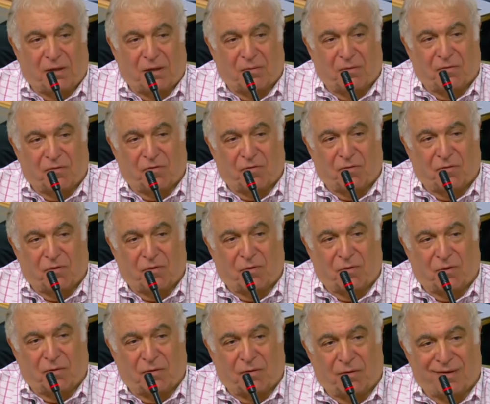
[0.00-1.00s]
able to,
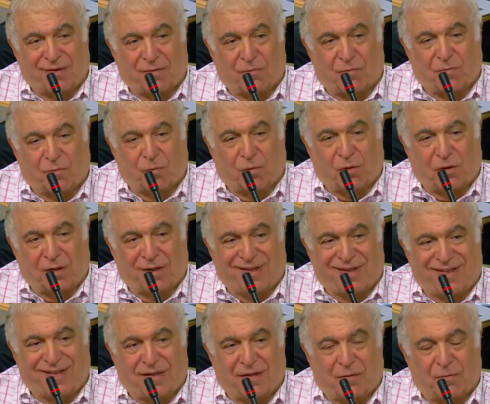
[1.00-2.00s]
or will it
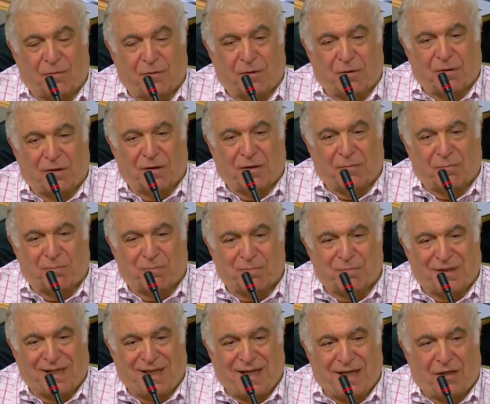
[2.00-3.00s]

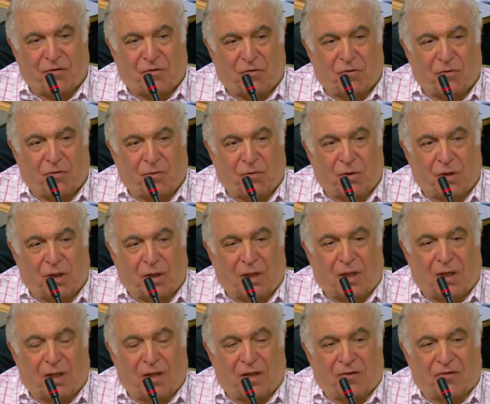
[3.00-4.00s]
plan to,
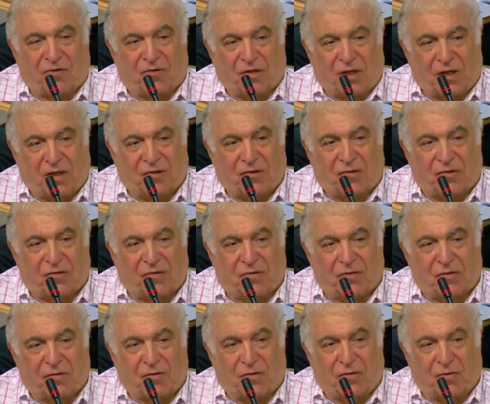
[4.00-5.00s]
assess
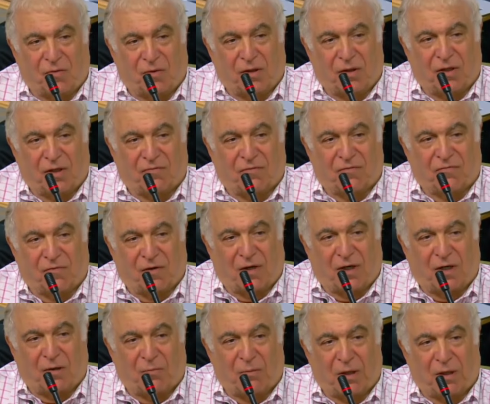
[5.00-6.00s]
the degree of
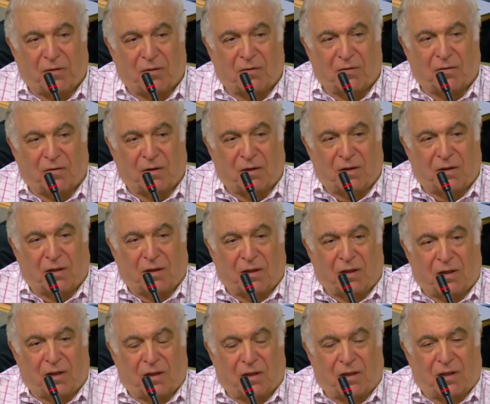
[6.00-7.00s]
environmental
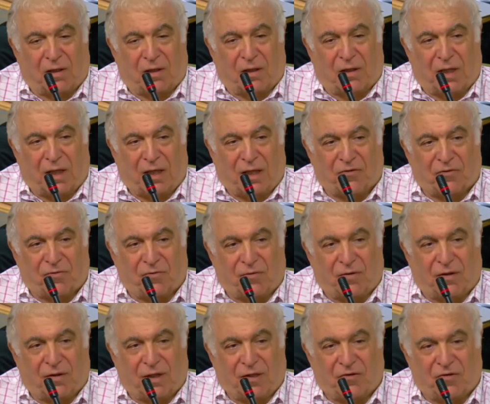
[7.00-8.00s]
hazard
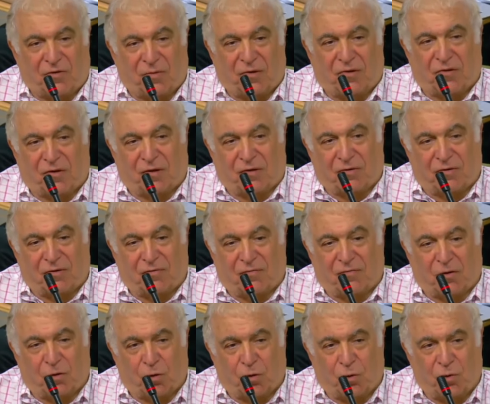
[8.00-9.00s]
as a result of
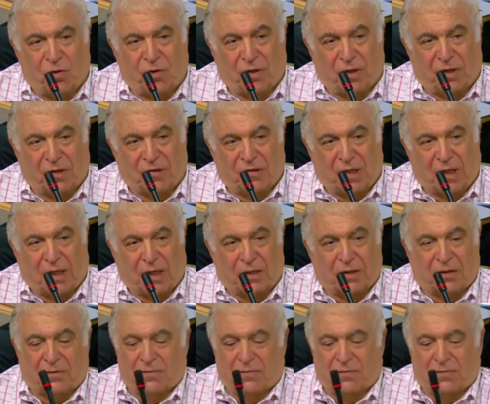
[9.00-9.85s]
the Houthi attack?